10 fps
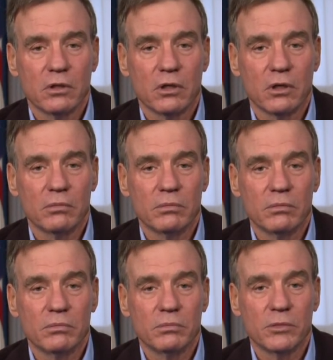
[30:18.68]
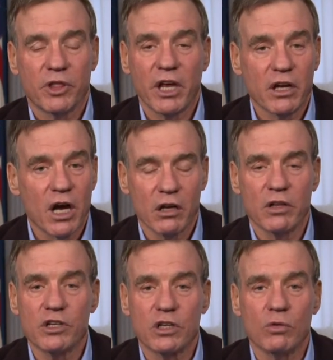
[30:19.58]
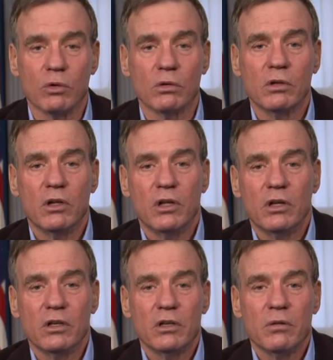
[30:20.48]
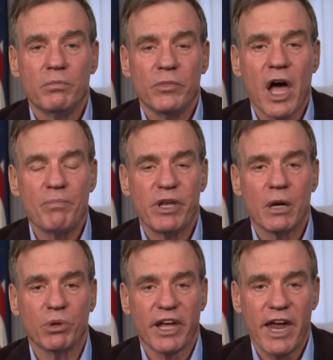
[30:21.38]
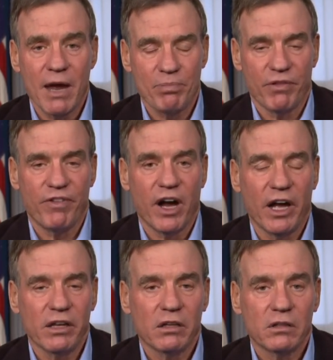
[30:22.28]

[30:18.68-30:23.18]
Um, but thank God at least he will not be able to amplify